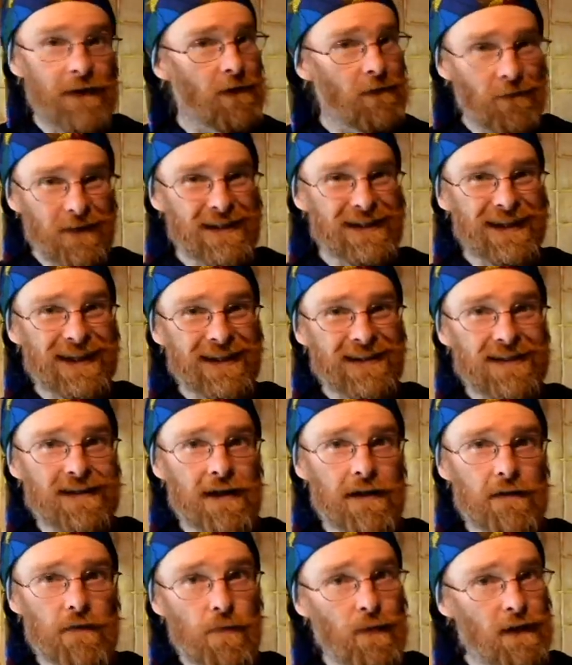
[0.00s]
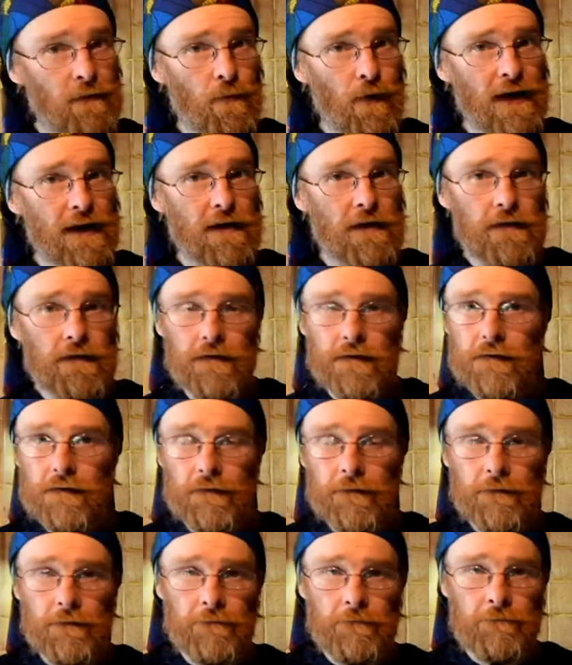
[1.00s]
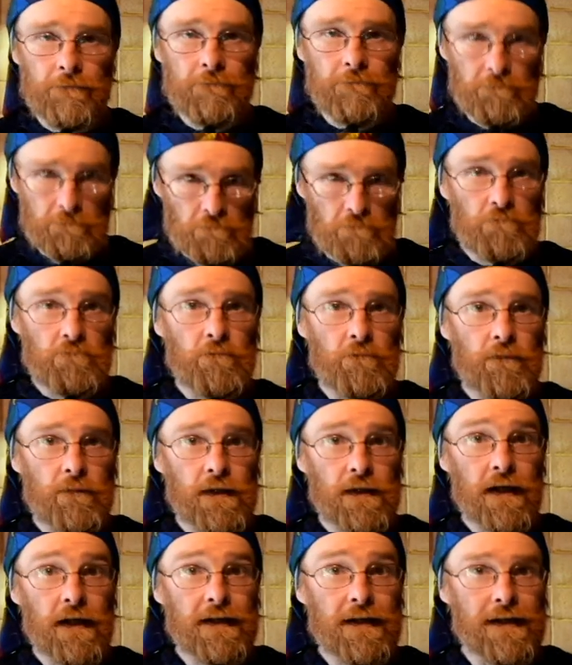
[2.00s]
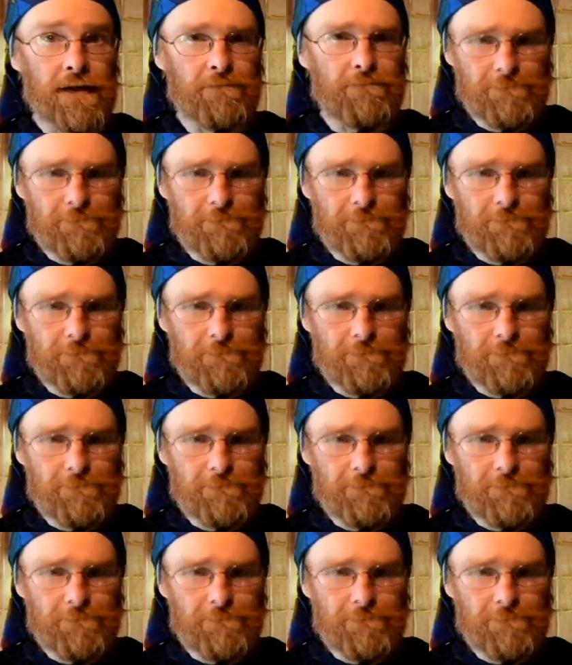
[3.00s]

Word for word: Fantastic. Win-win. Tidy.